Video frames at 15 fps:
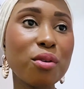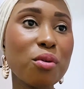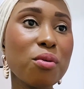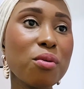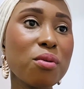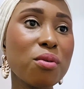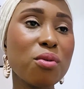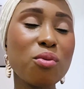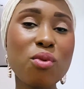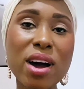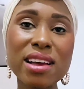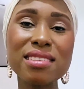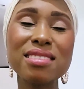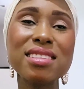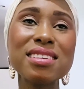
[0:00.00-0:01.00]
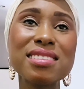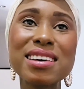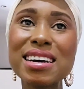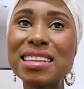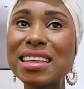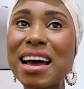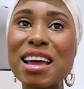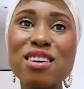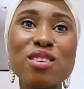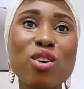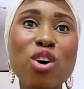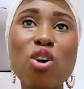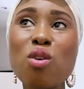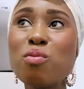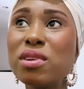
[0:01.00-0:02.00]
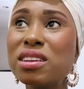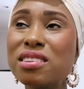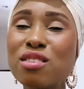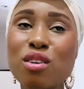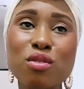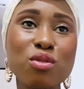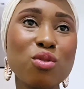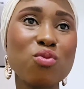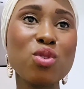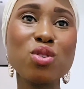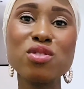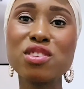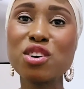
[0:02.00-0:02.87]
Or why is this like that? You're commenting on the roads.